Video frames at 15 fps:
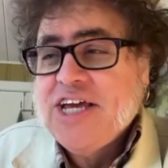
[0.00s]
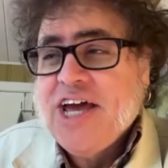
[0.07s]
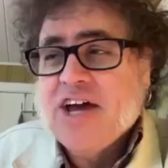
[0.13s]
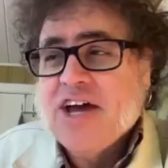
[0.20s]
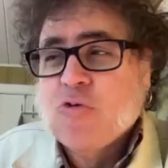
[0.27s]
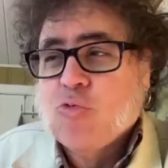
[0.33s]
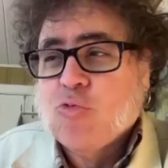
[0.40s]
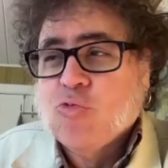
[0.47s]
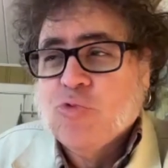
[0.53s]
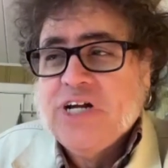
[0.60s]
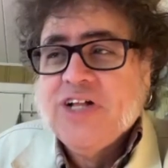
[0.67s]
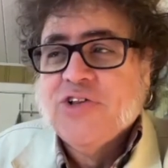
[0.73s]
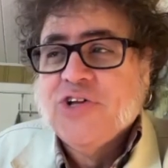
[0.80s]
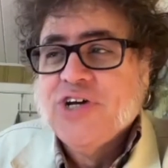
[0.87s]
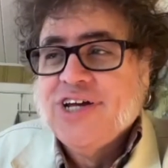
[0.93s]
had a
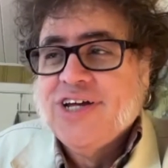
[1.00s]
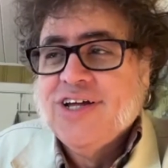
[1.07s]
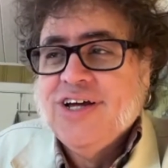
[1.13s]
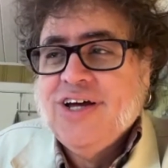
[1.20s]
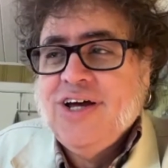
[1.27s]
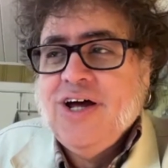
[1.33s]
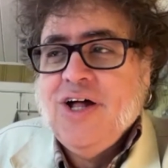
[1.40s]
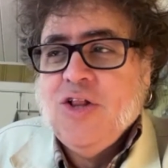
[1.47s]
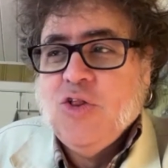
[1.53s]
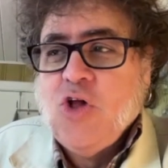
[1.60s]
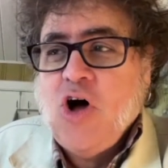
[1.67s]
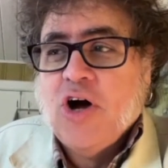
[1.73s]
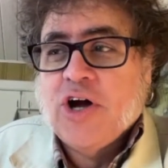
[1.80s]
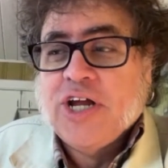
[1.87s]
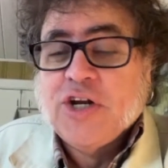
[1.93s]
really
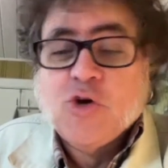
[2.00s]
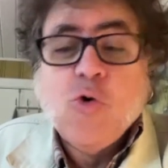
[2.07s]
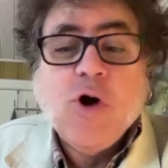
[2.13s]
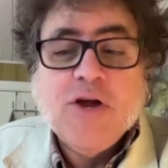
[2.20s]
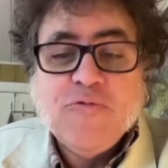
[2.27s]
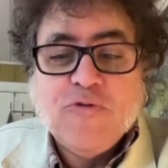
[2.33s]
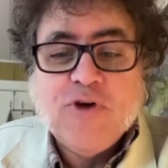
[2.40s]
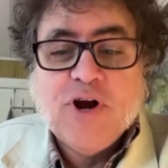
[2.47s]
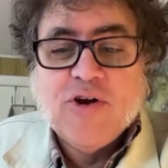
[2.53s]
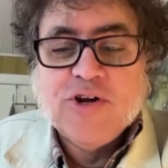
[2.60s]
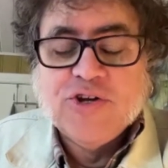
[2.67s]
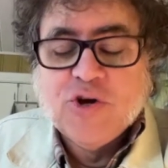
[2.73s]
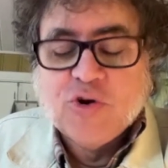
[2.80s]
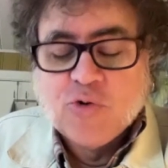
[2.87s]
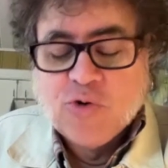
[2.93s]
long and quite
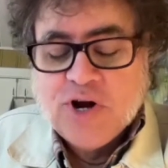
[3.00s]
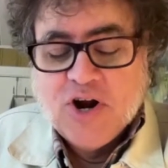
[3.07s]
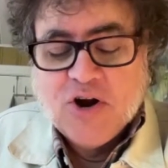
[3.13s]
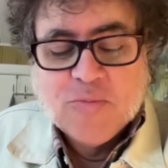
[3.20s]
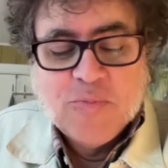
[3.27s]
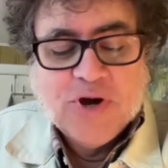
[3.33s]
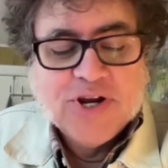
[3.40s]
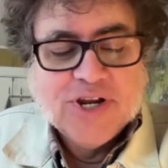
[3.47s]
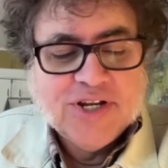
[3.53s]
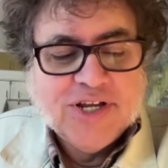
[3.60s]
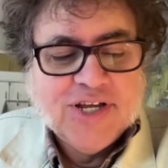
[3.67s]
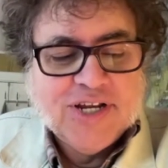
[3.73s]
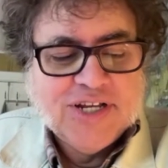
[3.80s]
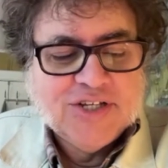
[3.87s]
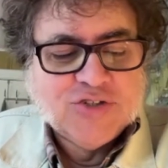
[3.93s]
varied career, but it
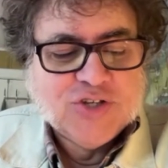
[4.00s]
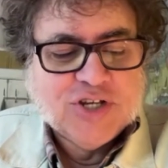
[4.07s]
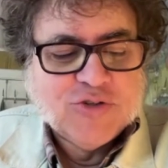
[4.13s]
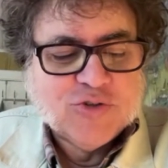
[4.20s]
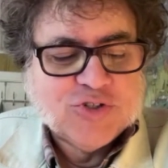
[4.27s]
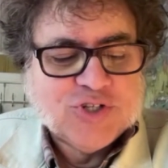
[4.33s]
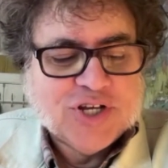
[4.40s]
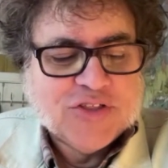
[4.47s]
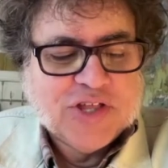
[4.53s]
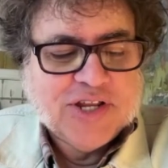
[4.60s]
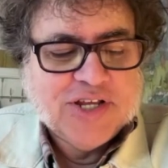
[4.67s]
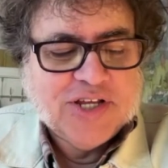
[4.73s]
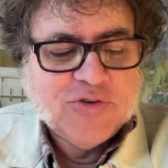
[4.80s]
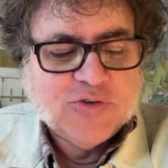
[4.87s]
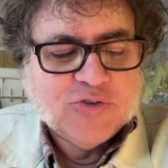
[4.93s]
is interesting that
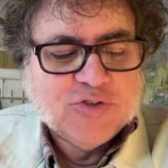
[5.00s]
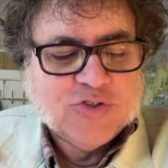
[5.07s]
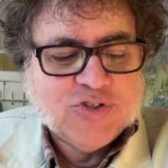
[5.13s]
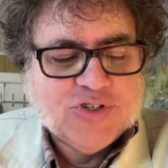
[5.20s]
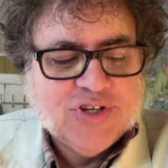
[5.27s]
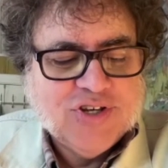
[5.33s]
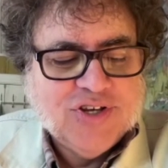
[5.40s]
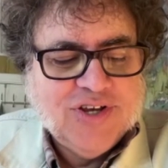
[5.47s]
he's,